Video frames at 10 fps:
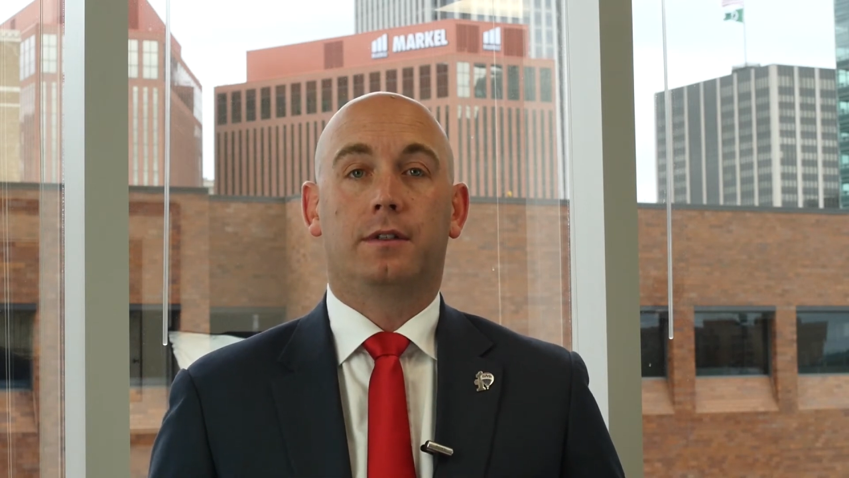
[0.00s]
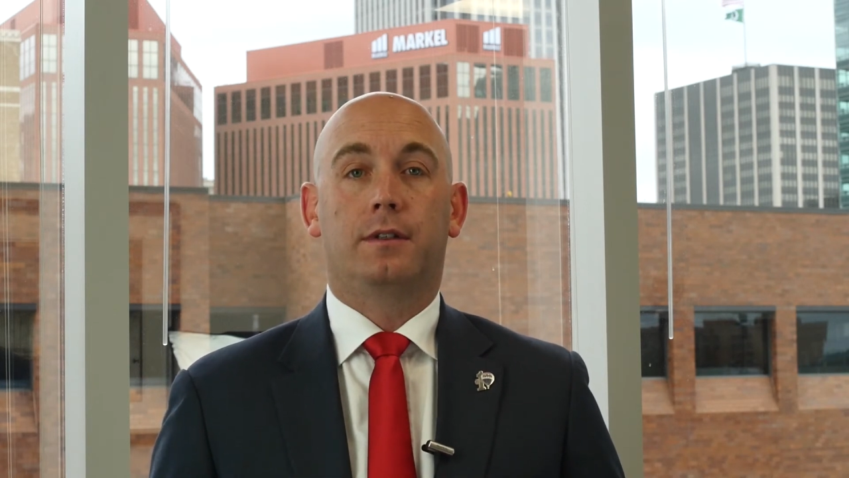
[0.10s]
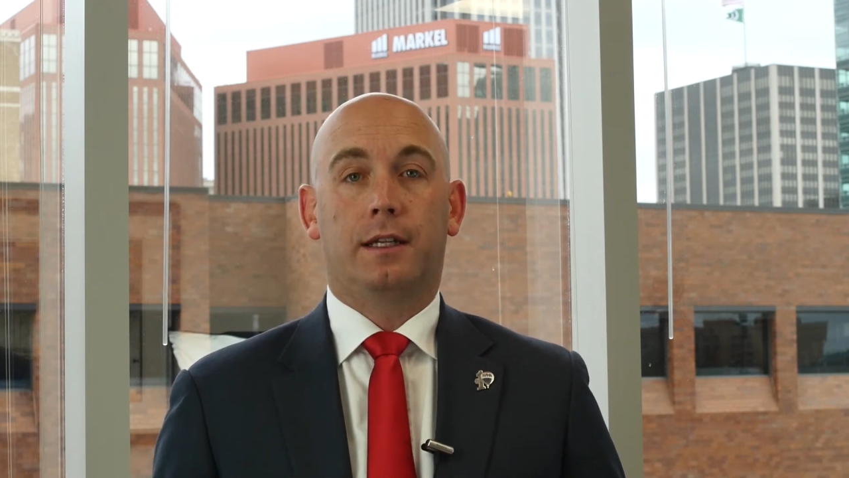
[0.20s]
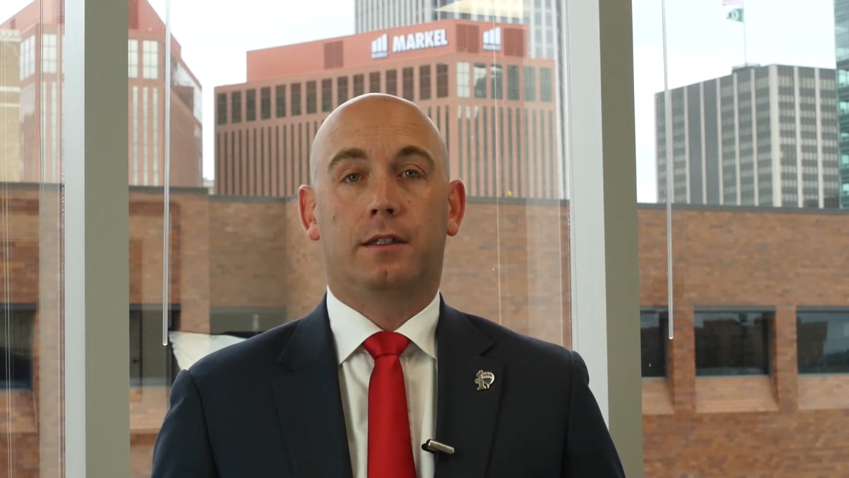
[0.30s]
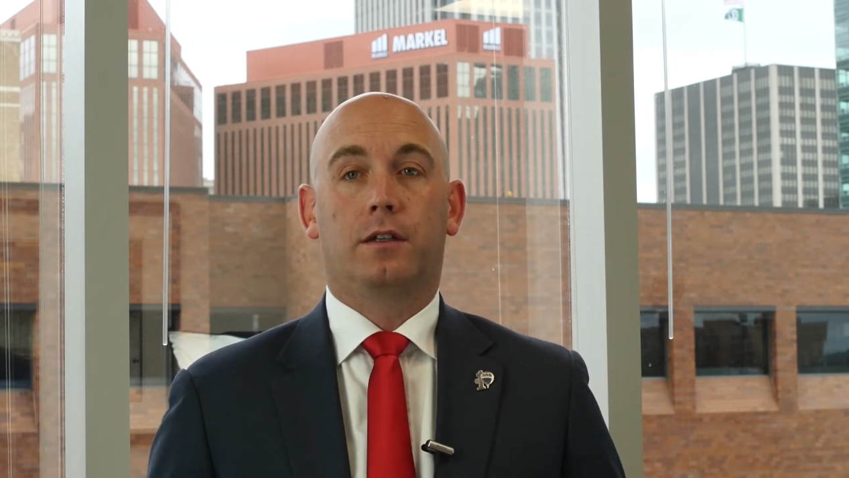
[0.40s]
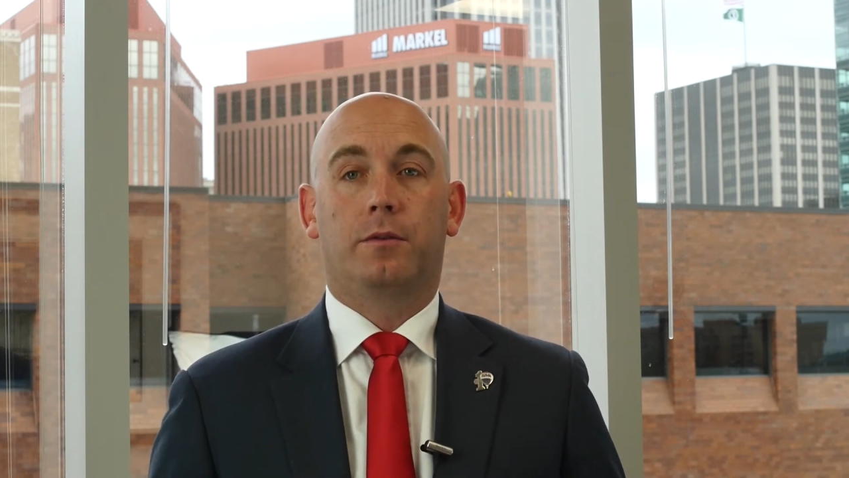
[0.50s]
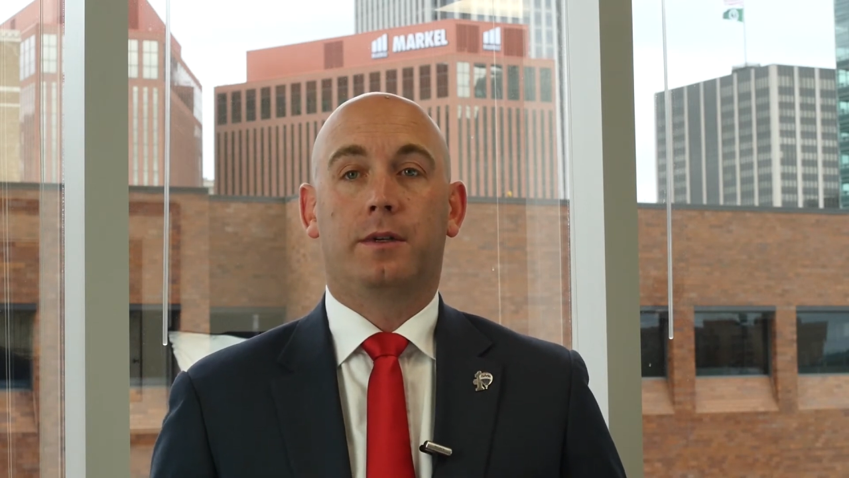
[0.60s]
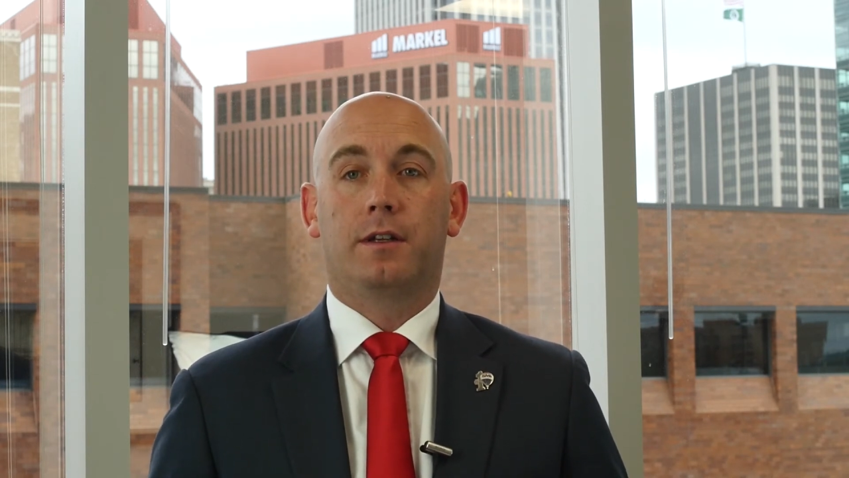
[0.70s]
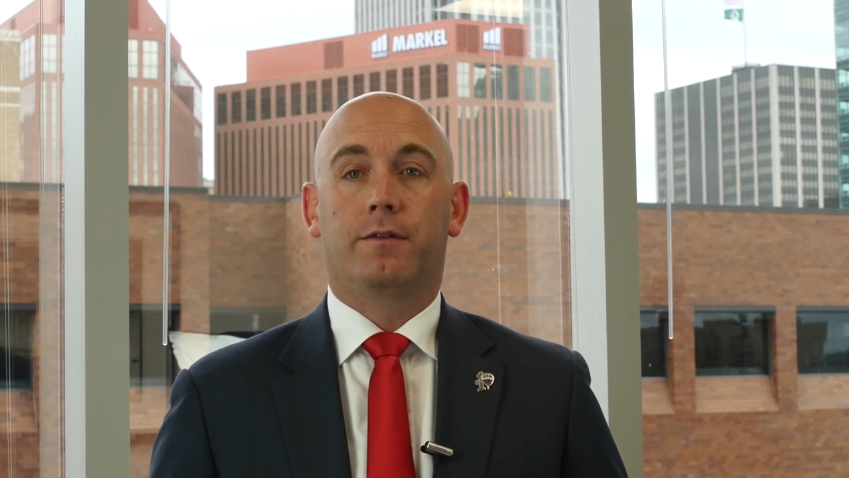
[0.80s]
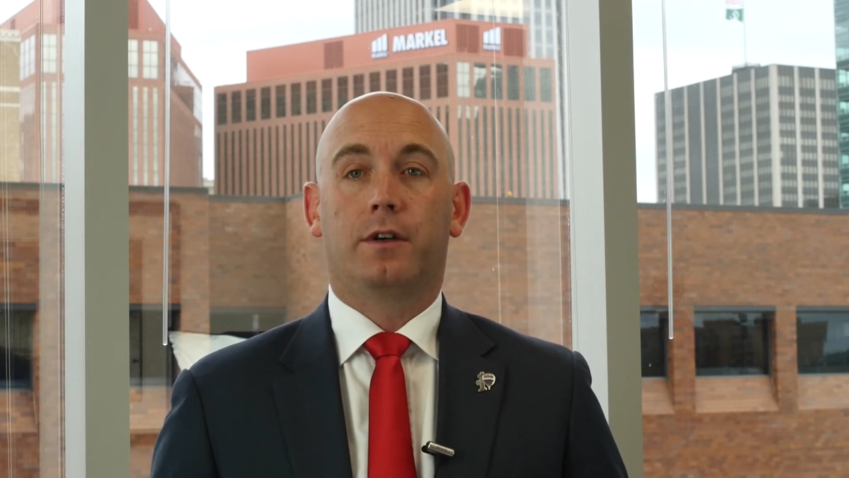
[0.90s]
that's a little
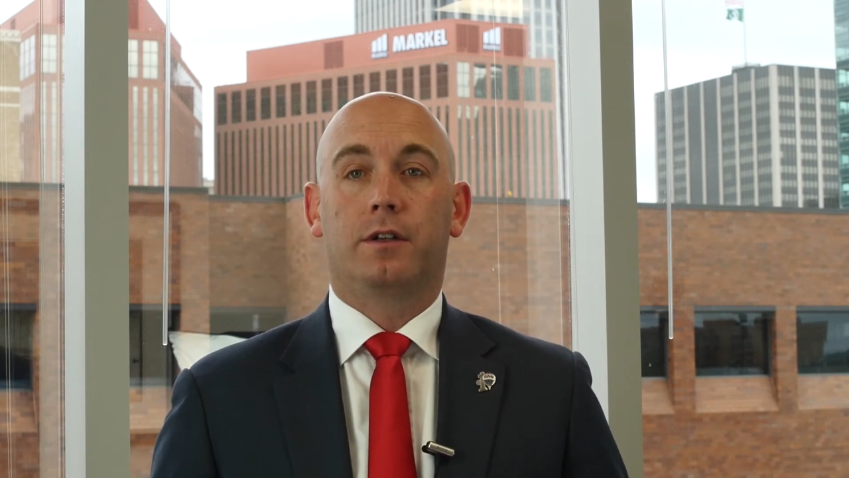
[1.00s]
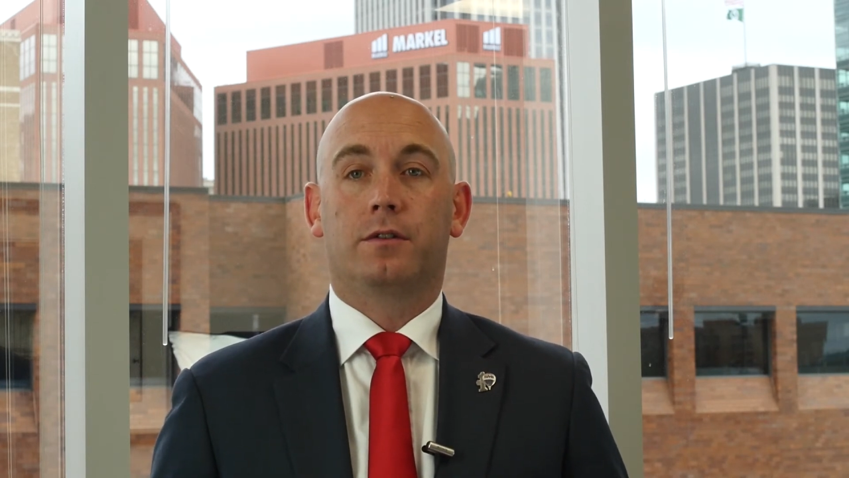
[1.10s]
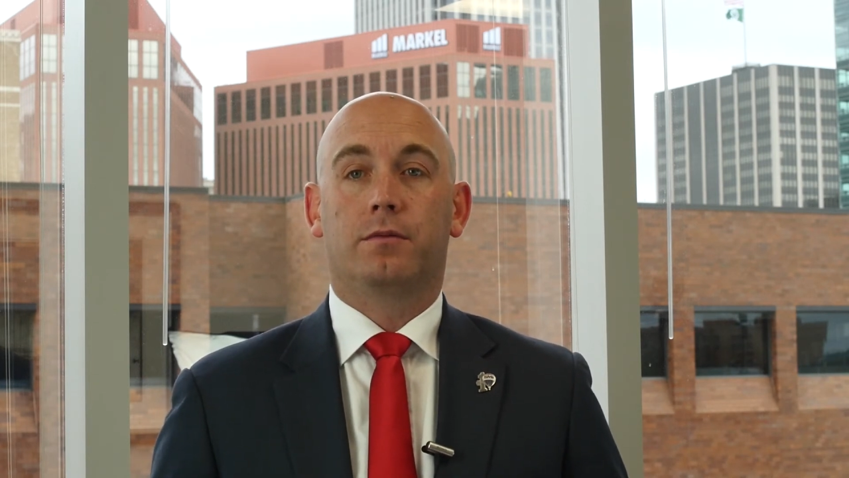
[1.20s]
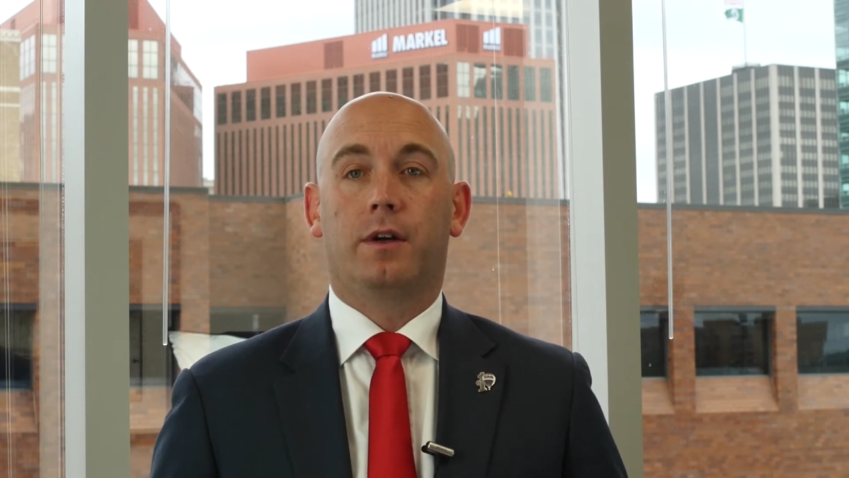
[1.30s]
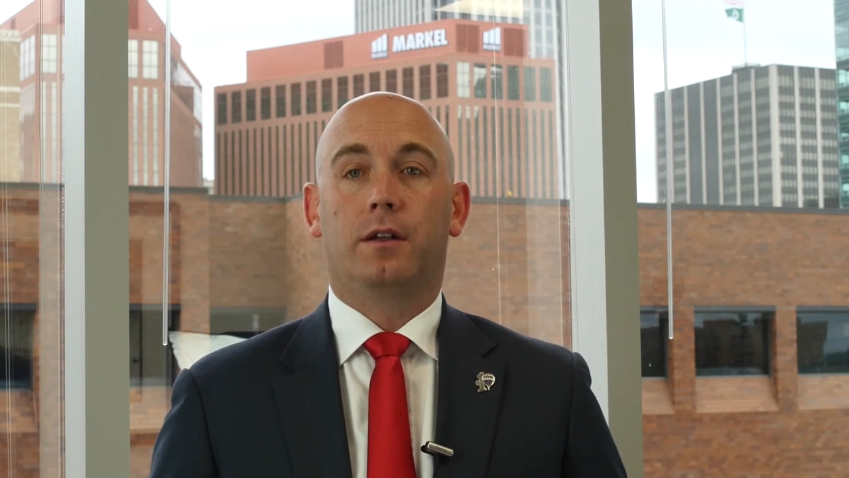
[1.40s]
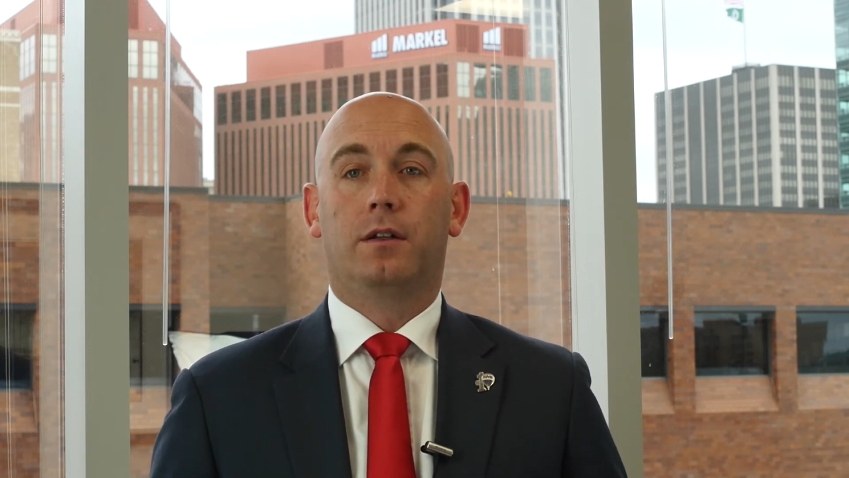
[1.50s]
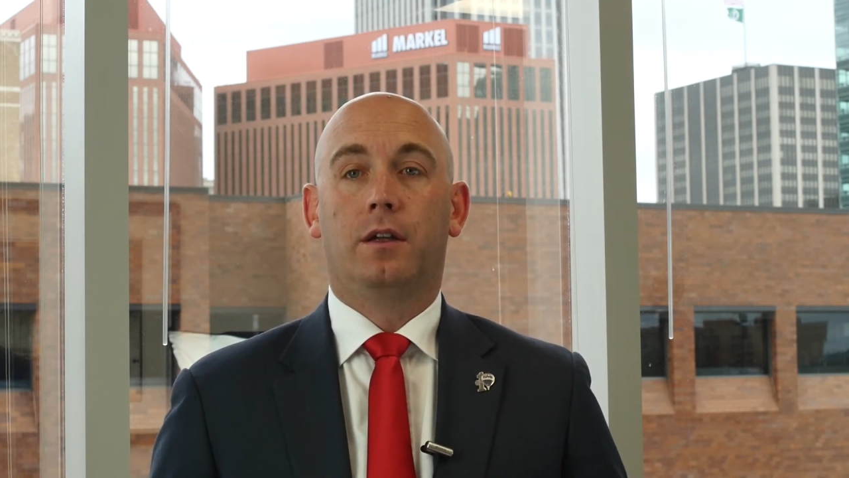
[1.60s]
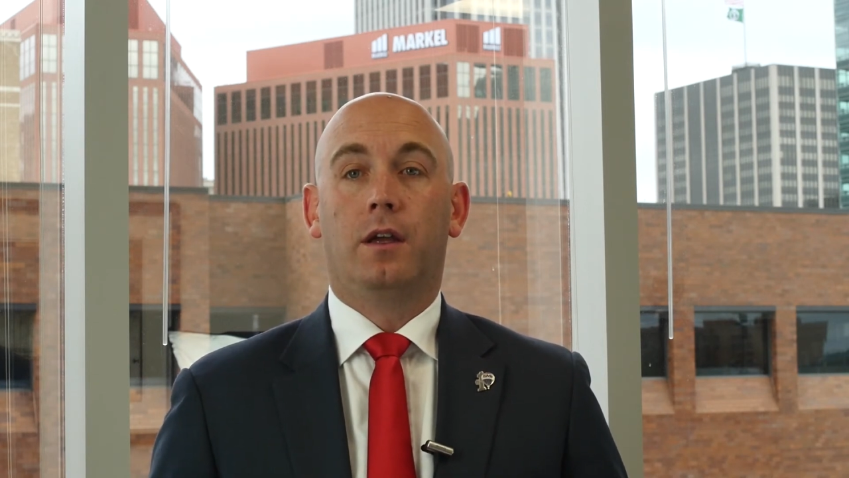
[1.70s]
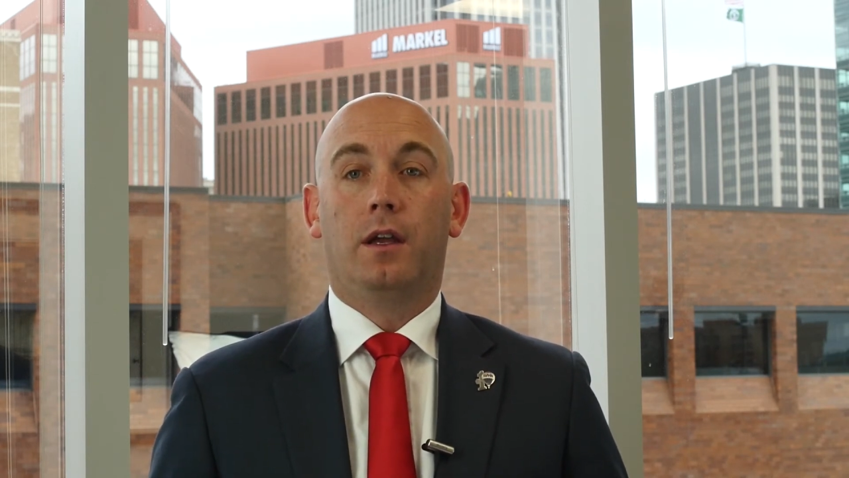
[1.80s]
bit different as well.